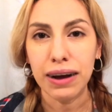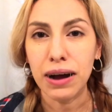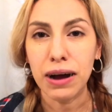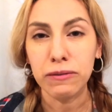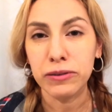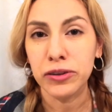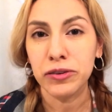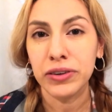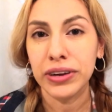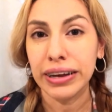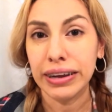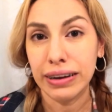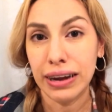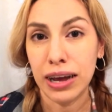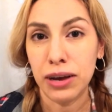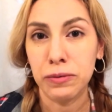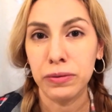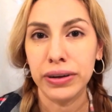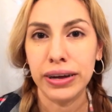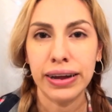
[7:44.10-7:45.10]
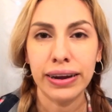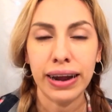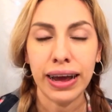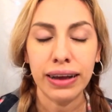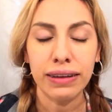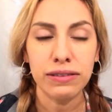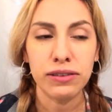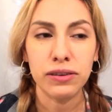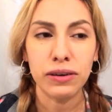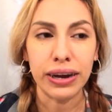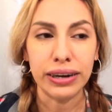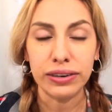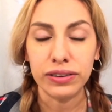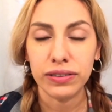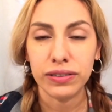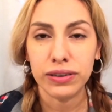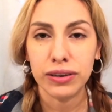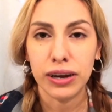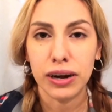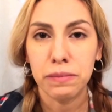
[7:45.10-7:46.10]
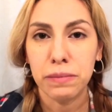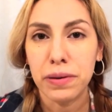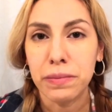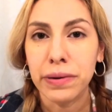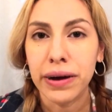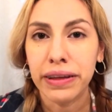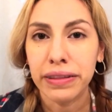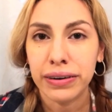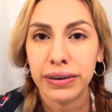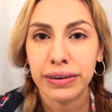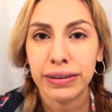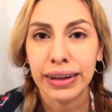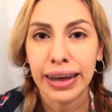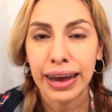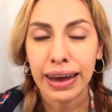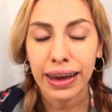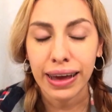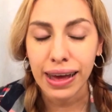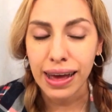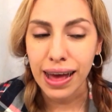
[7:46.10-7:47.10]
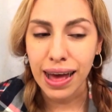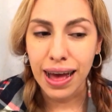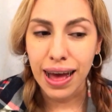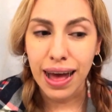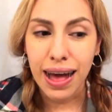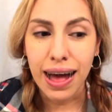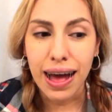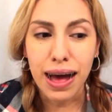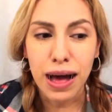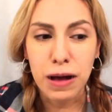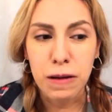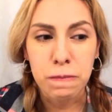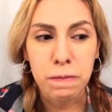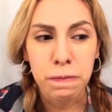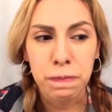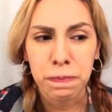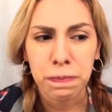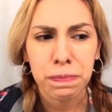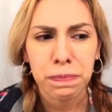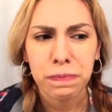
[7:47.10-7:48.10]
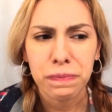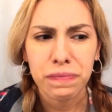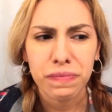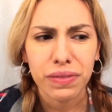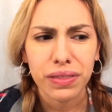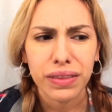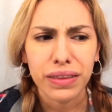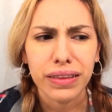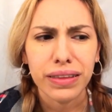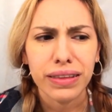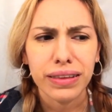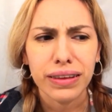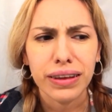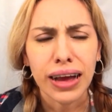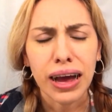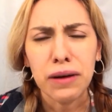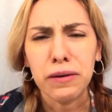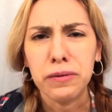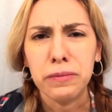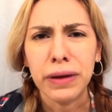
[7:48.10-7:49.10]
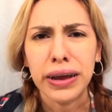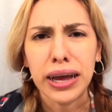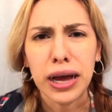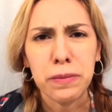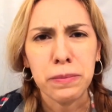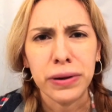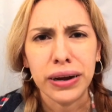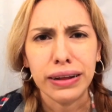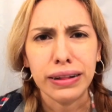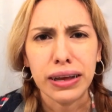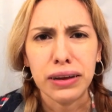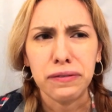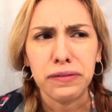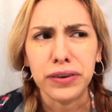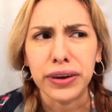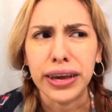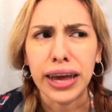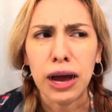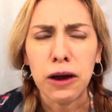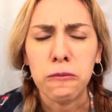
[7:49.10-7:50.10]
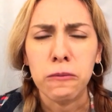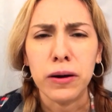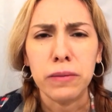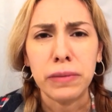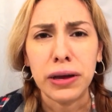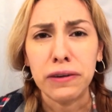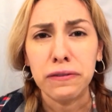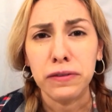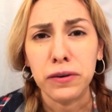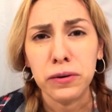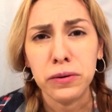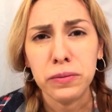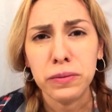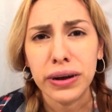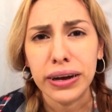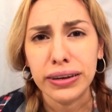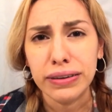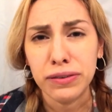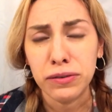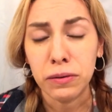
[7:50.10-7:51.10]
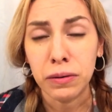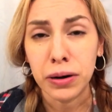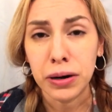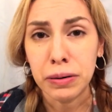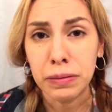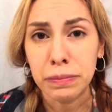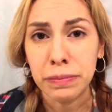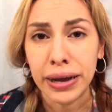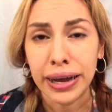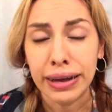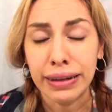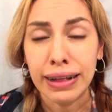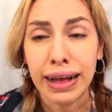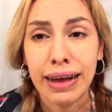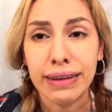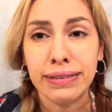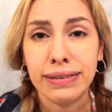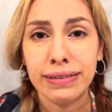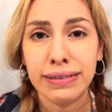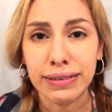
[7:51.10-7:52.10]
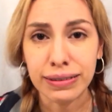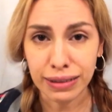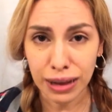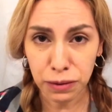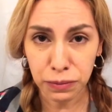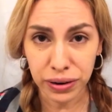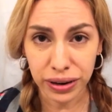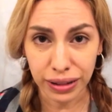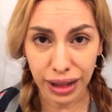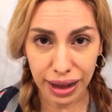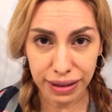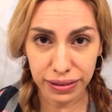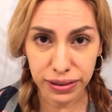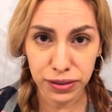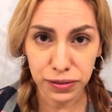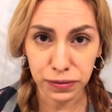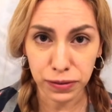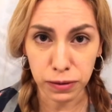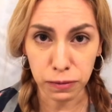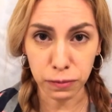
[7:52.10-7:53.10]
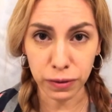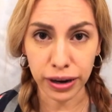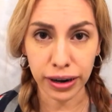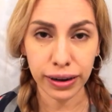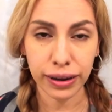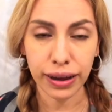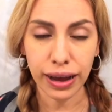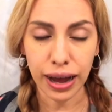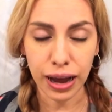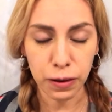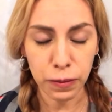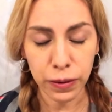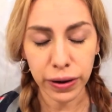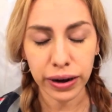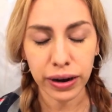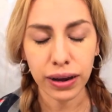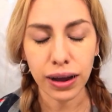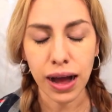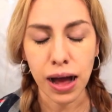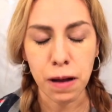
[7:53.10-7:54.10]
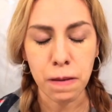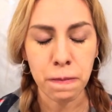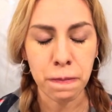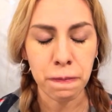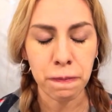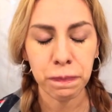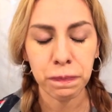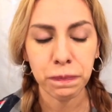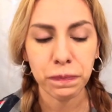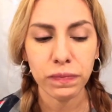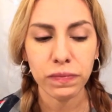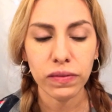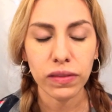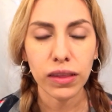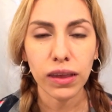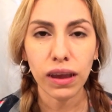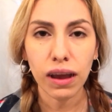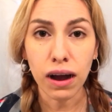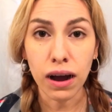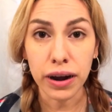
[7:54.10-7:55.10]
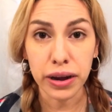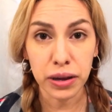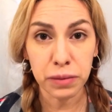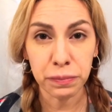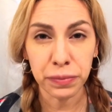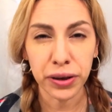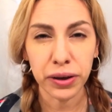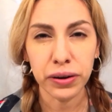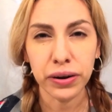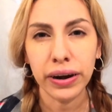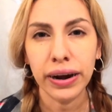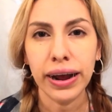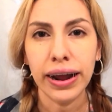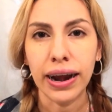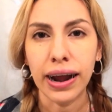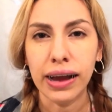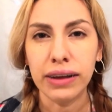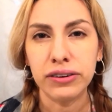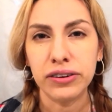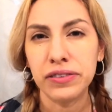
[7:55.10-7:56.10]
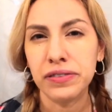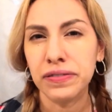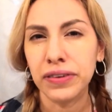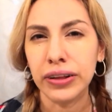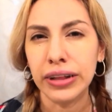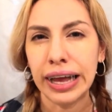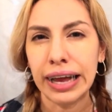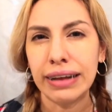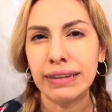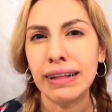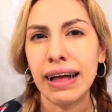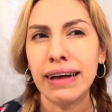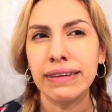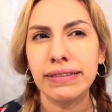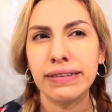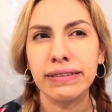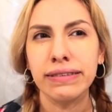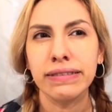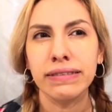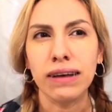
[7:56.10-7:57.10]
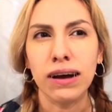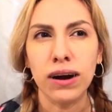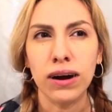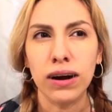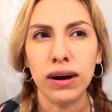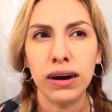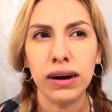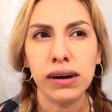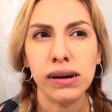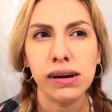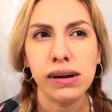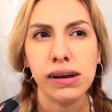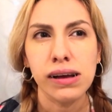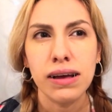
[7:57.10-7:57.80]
was drinking NyQuil at night, so I just couldn't be bothered. Like, I would wake up and I'd like forget where my phone was or my glasses, because I wear glasses for work. I work on a computer, and I just feel like glasses are